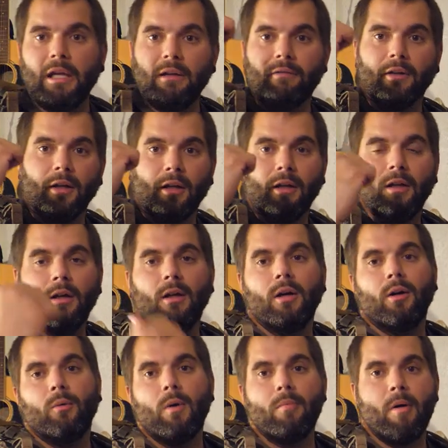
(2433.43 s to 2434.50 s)
even
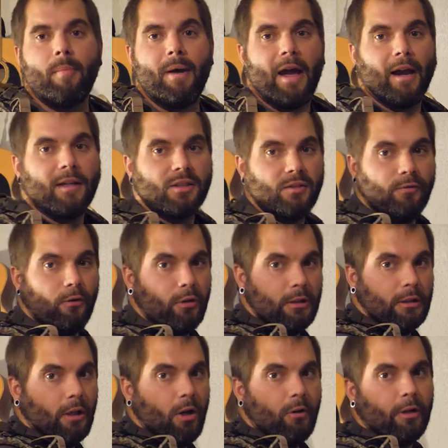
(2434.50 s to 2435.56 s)
when my pack is
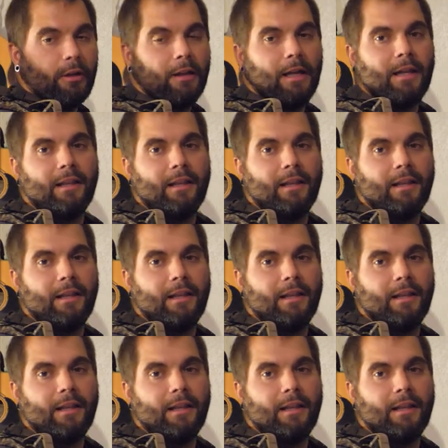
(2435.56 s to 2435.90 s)
fully loaded.